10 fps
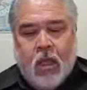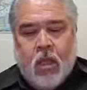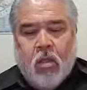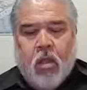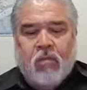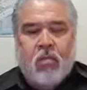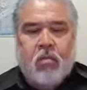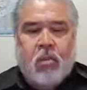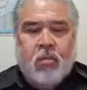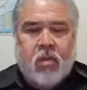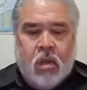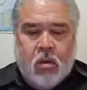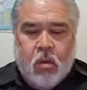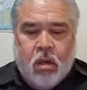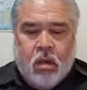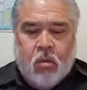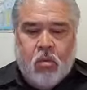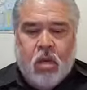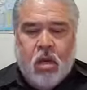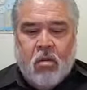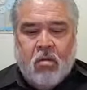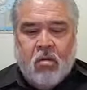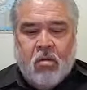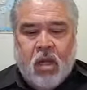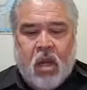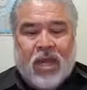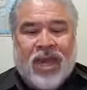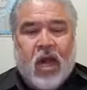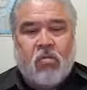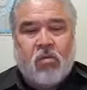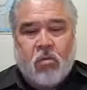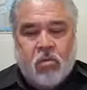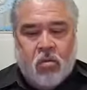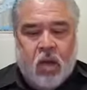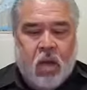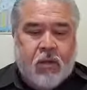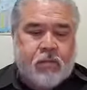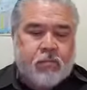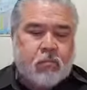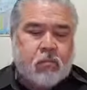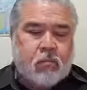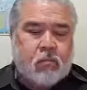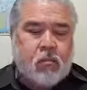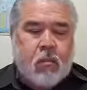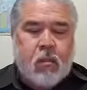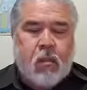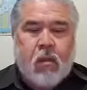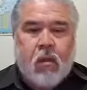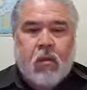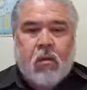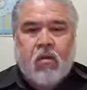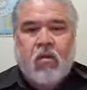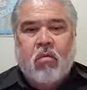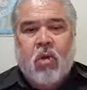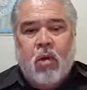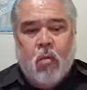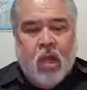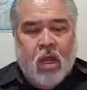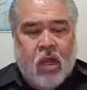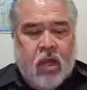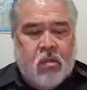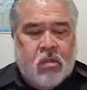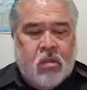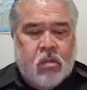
You have to remember that one day we are going to be accountable to God for what we announce